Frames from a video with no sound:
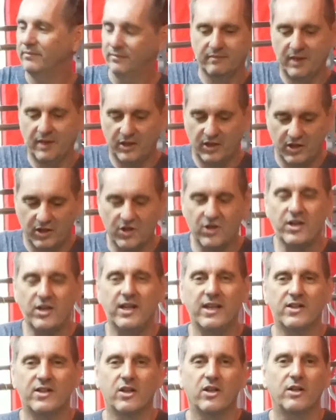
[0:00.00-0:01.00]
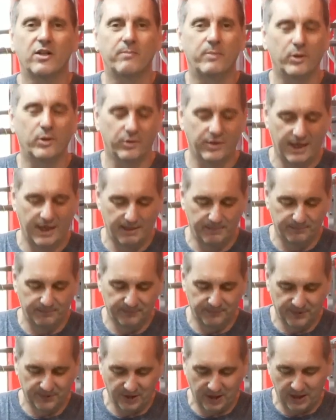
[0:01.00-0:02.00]
But you can see there's a lot of build-up.
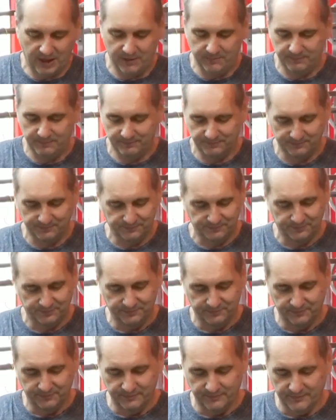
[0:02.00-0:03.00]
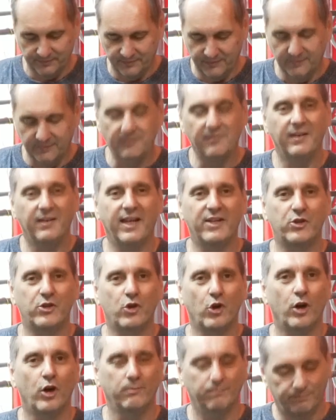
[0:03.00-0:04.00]
So, next
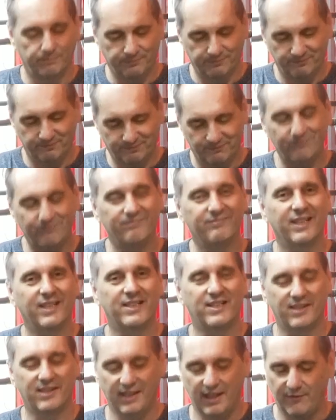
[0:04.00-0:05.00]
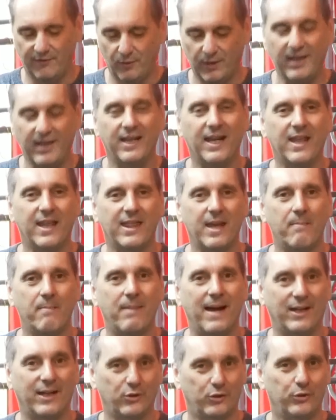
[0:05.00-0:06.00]
job, let's see if we can get them
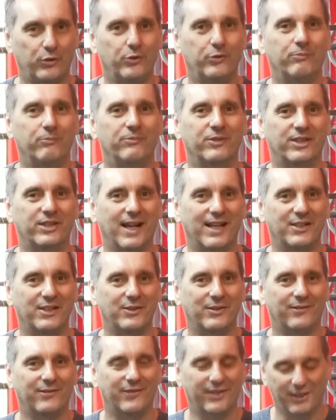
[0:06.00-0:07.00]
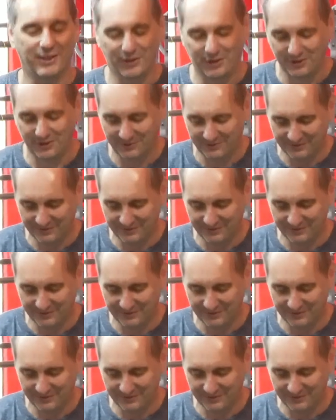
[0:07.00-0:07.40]
back to stainless steel finish.